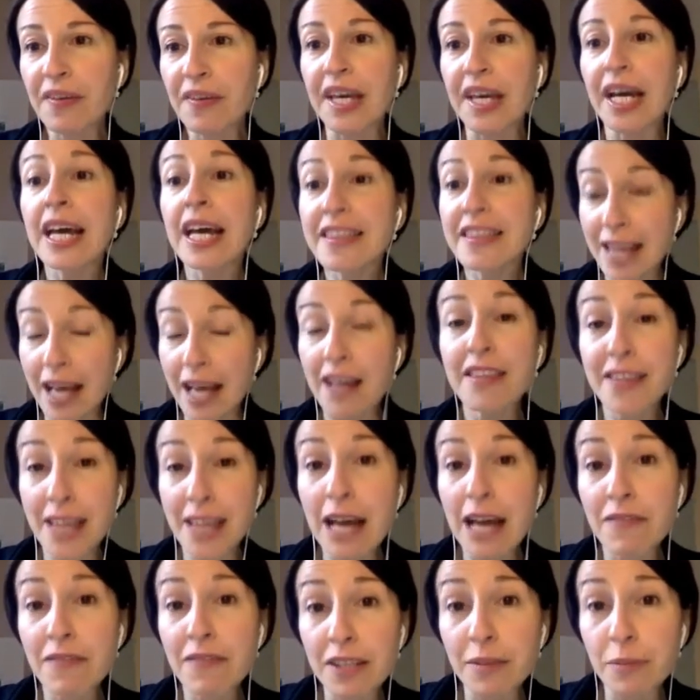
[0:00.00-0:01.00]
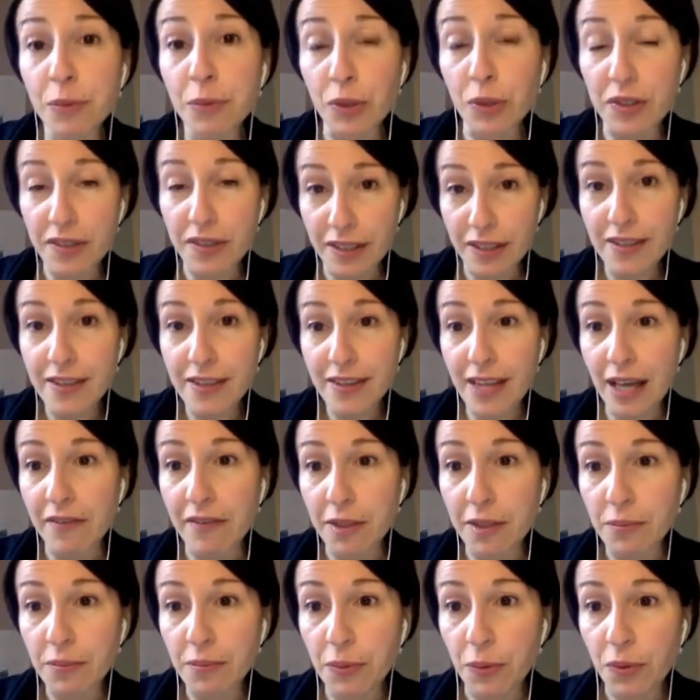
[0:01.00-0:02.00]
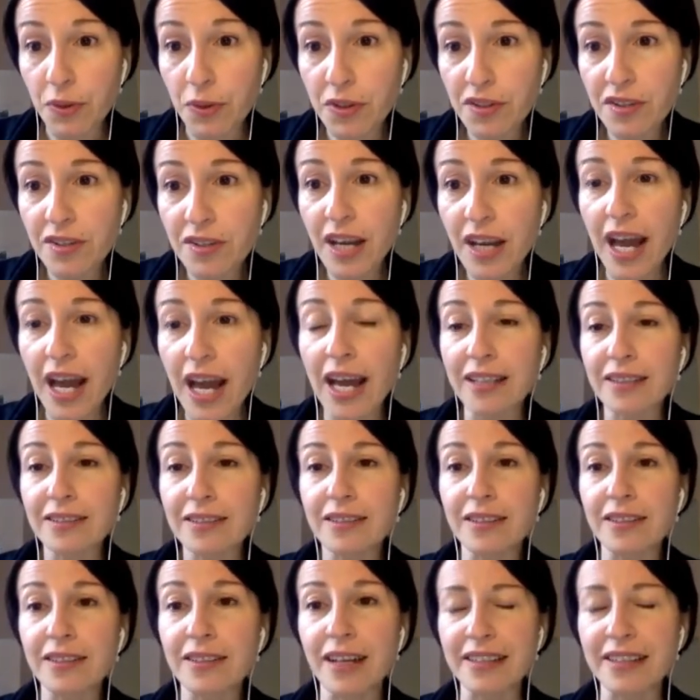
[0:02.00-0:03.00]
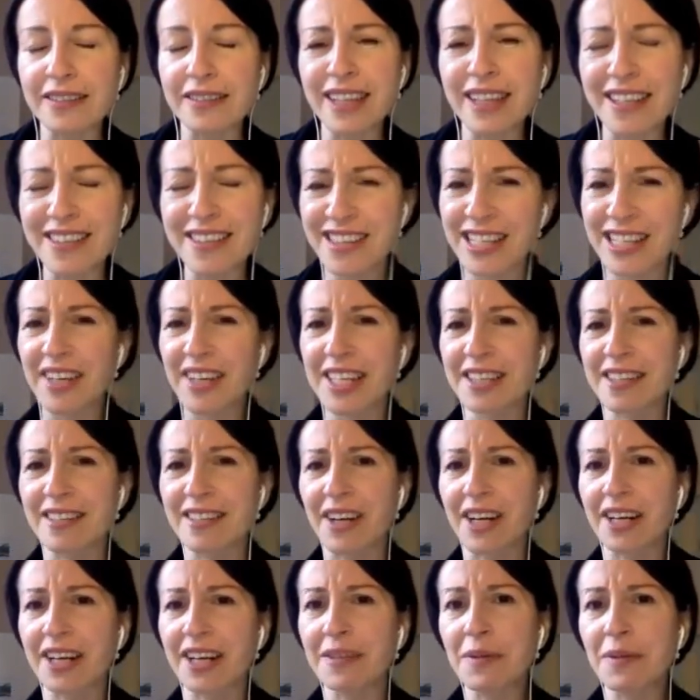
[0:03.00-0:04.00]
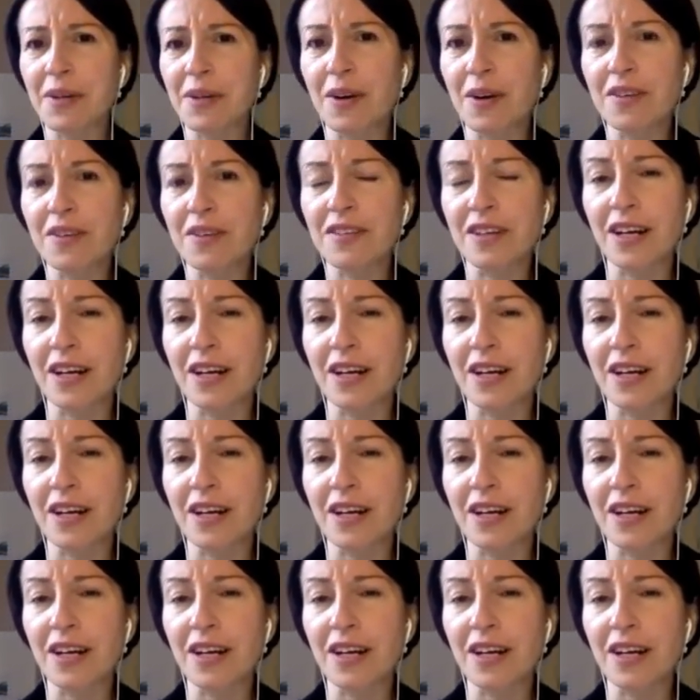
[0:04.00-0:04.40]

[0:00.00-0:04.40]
7 books, and that's crazy, right? Because